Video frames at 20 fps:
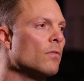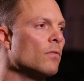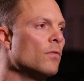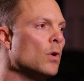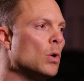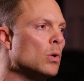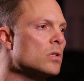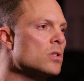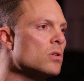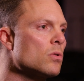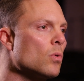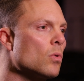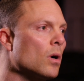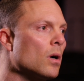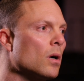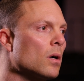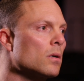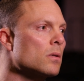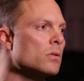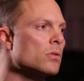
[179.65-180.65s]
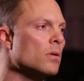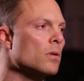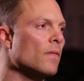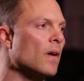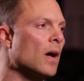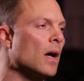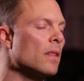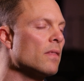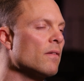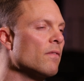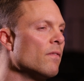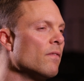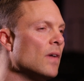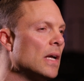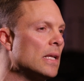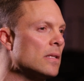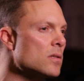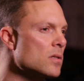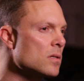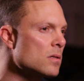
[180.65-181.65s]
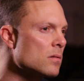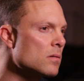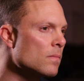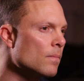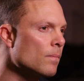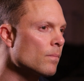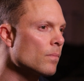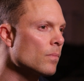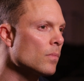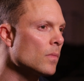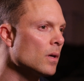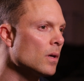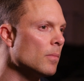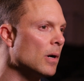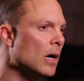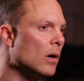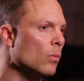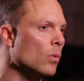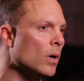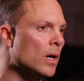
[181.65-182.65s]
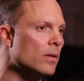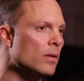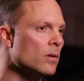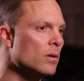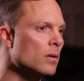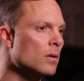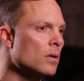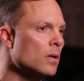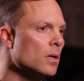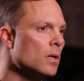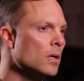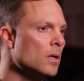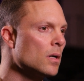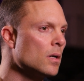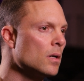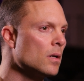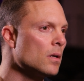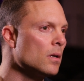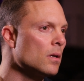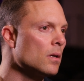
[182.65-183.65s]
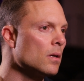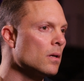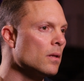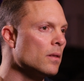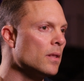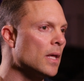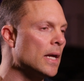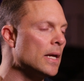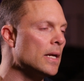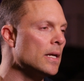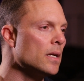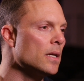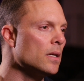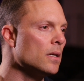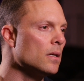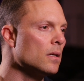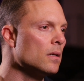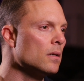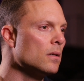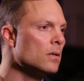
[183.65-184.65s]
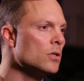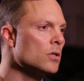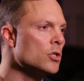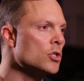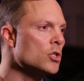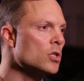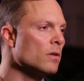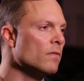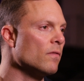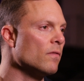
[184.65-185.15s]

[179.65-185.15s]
folks who are sort of on the fence about whether they should